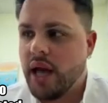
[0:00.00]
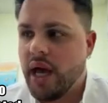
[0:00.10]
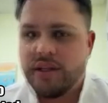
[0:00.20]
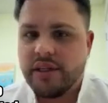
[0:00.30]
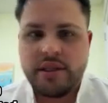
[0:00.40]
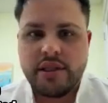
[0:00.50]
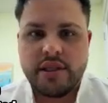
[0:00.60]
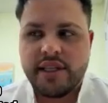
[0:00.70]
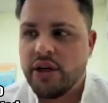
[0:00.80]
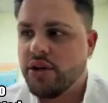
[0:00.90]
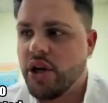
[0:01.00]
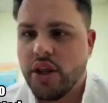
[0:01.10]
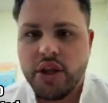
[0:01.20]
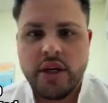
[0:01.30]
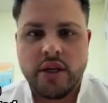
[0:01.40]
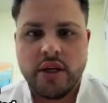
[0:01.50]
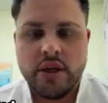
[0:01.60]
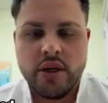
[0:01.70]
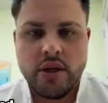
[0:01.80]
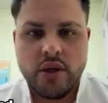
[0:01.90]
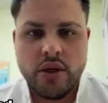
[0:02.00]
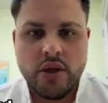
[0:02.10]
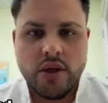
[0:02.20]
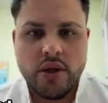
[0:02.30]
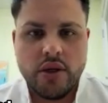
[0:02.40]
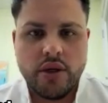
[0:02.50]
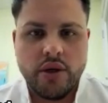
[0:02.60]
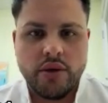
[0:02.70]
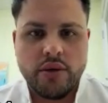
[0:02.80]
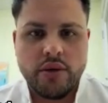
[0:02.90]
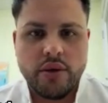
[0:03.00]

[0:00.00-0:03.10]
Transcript: I haven't steal nothing. You know?